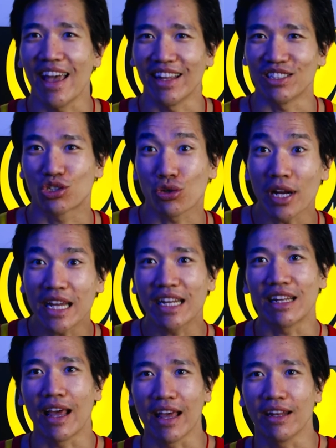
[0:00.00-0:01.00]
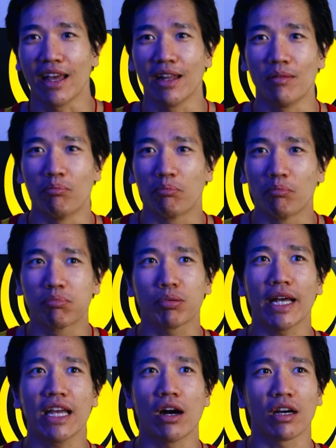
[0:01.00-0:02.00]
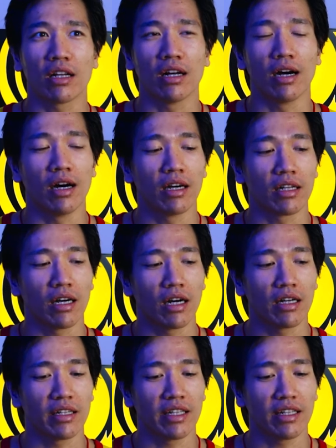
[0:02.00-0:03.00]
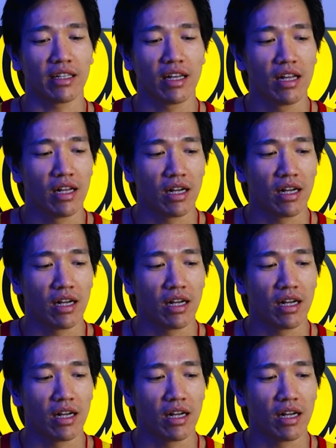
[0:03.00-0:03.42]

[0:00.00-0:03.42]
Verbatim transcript: and train and play on a